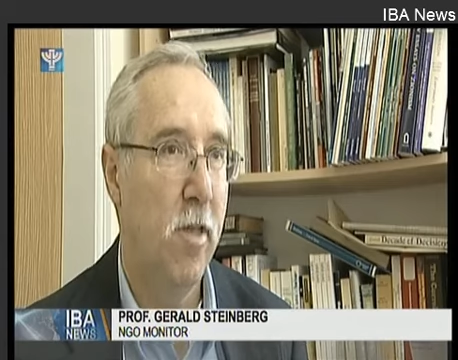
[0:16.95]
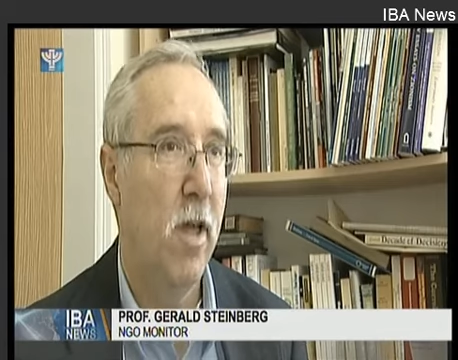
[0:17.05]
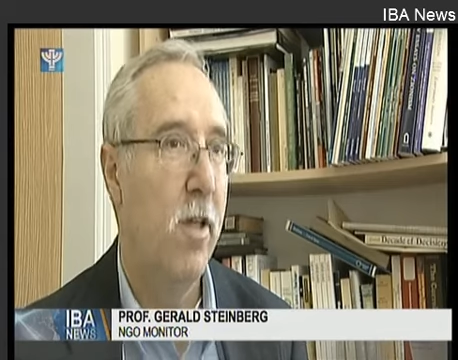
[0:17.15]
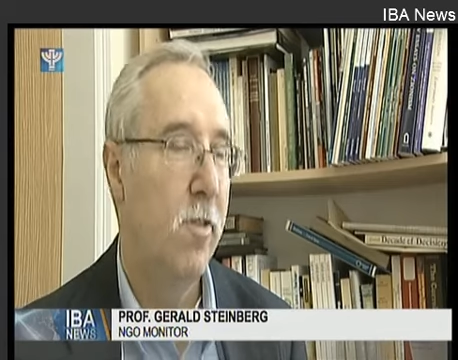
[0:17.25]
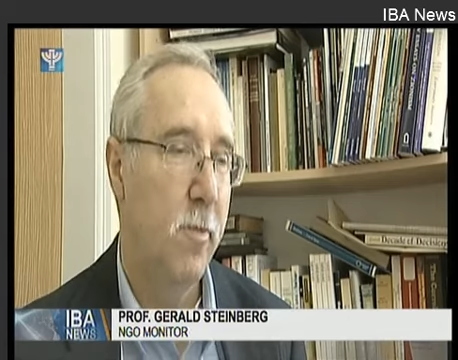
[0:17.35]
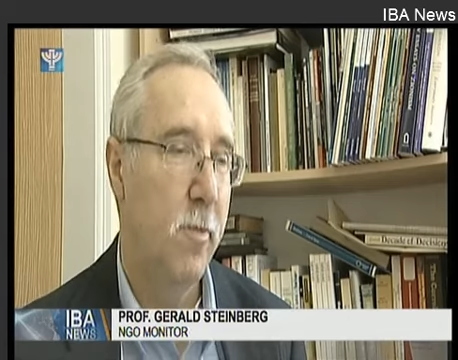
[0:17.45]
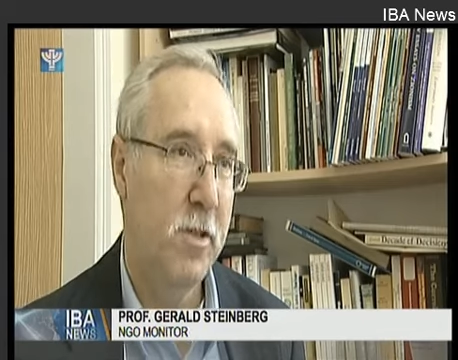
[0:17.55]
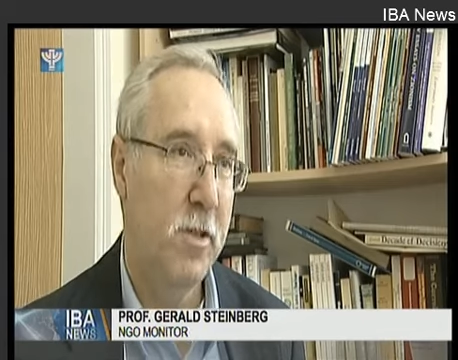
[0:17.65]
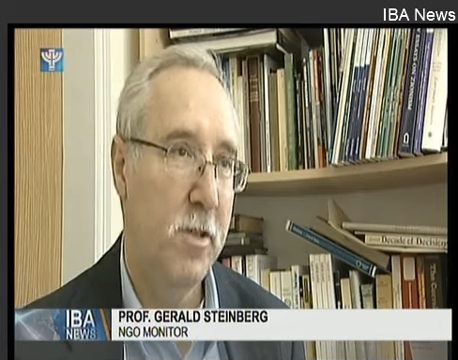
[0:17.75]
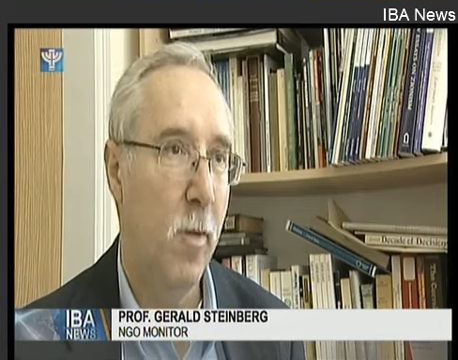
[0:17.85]
on Iran. Then
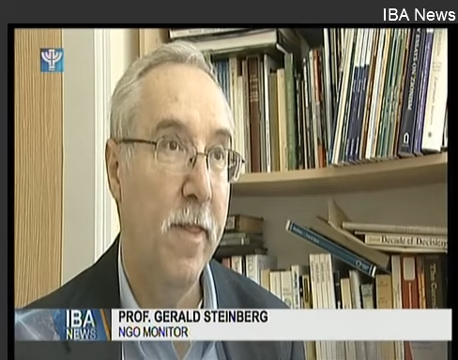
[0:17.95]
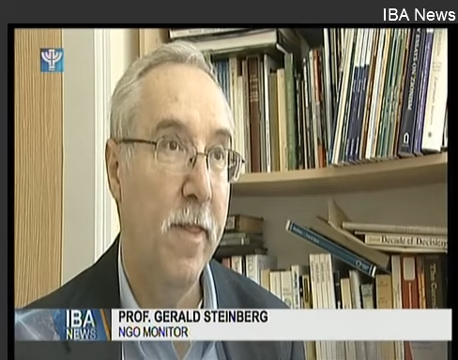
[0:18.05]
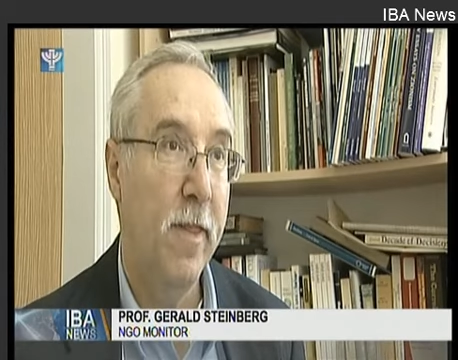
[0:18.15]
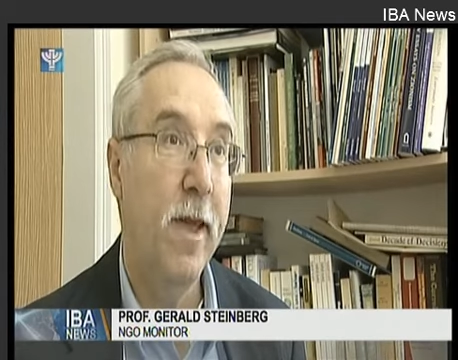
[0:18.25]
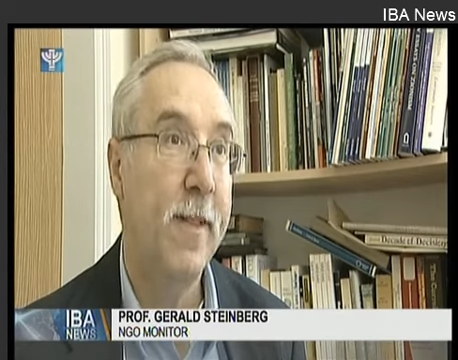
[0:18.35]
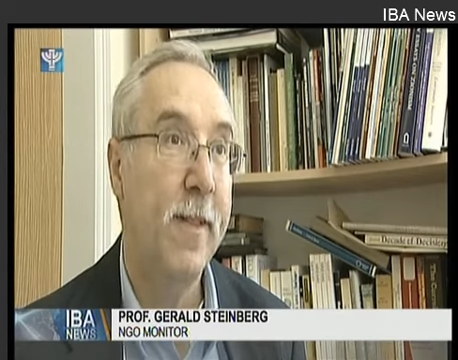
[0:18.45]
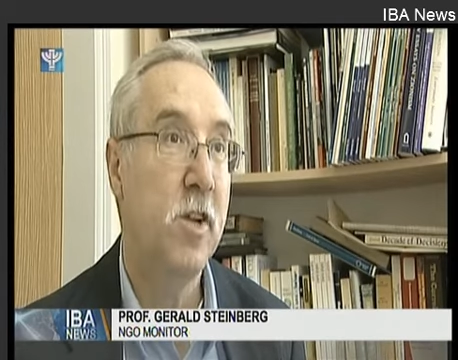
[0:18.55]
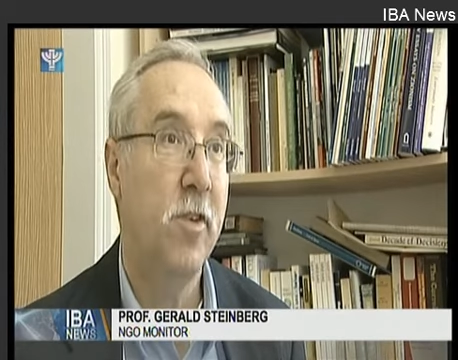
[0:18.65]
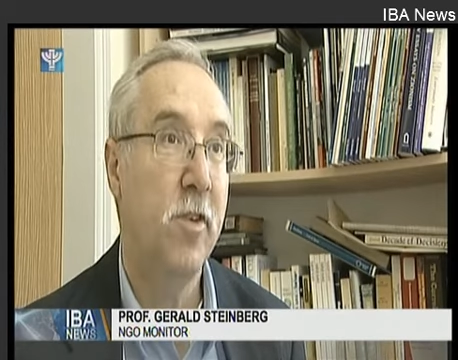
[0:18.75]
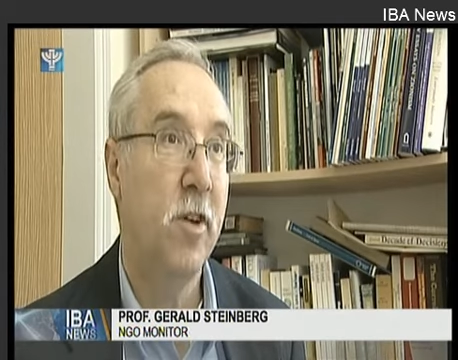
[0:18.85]
we had the Jeffrey Goldberg
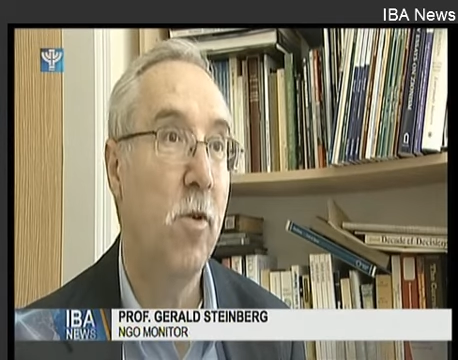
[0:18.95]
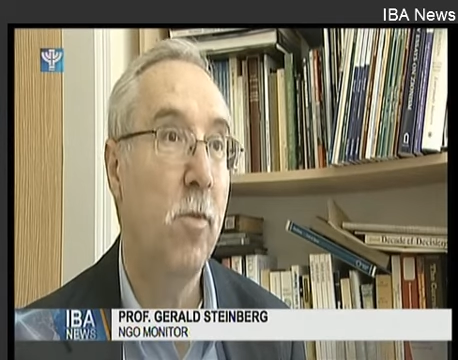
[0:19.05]
interview,